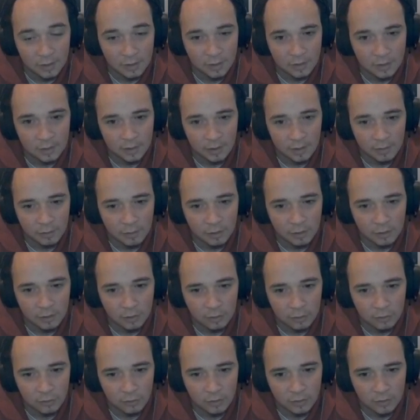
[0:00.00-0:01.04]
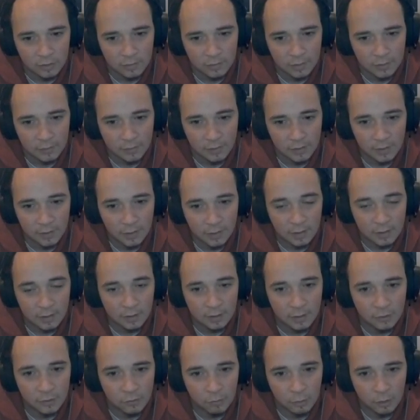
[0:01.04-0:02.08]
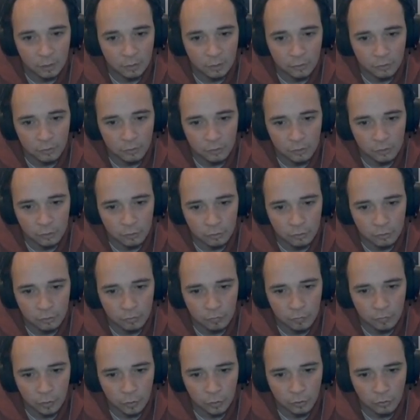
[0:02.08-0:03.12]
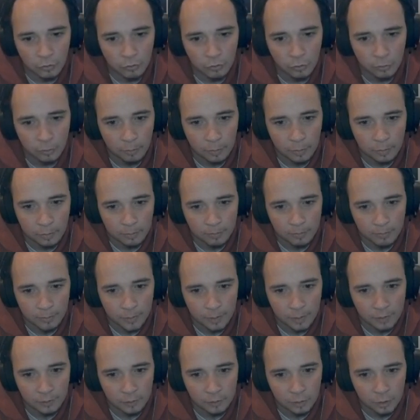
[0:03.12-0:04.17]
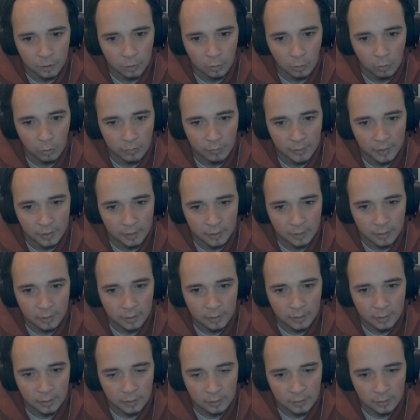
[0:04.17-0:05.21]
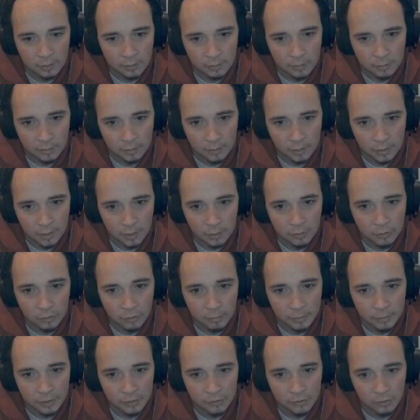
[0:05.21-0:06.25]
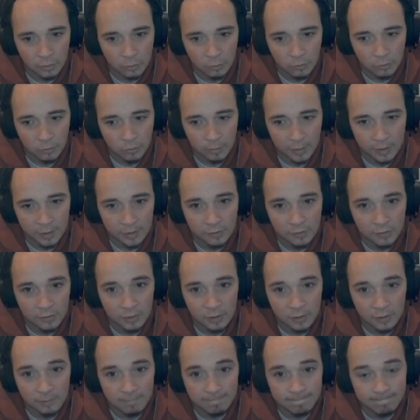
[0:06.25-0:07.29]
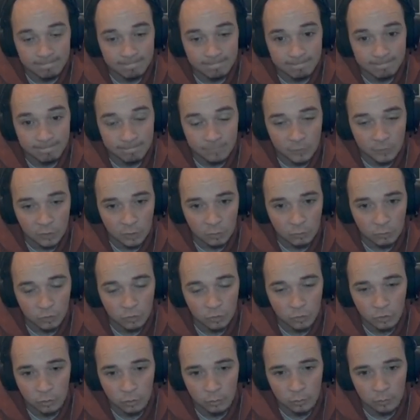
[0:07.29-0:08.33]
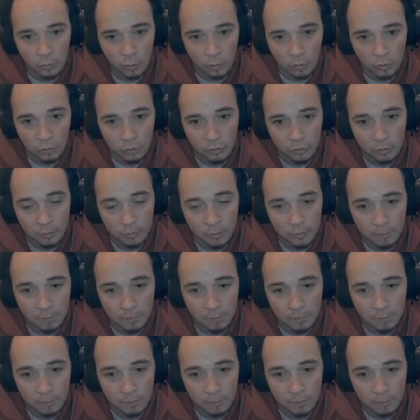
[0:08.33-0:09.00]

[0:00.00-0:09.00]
Get rid of the cutscenes faster. This one, all you're going to do is just run and jump, and you'll go over, and you'll miss those spikes there. So just do a run and jump.